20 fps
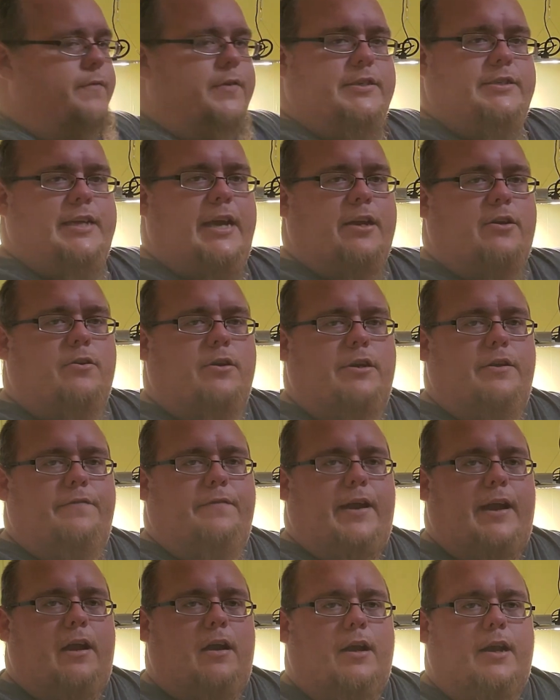of a decorative
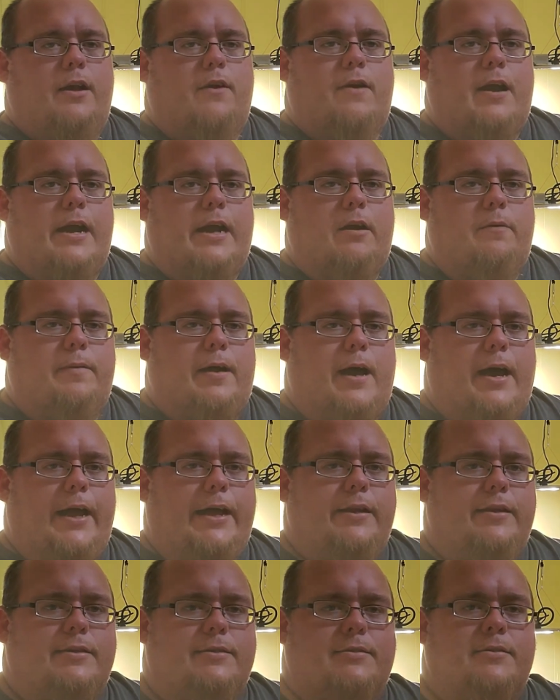area right here
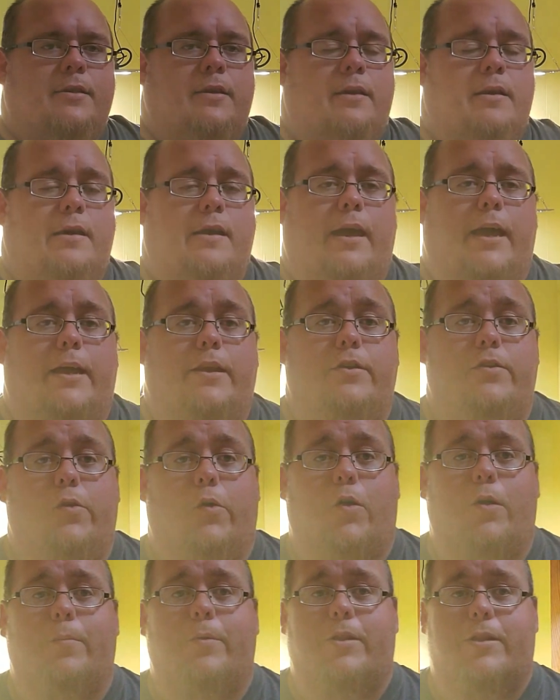behind us. And
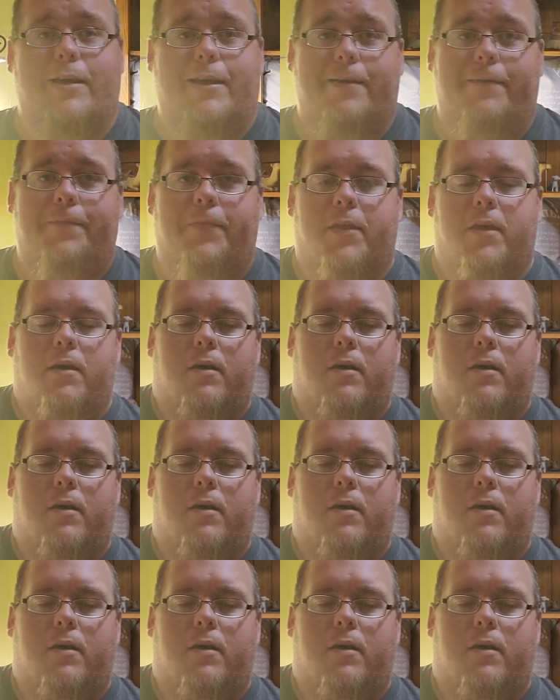normally,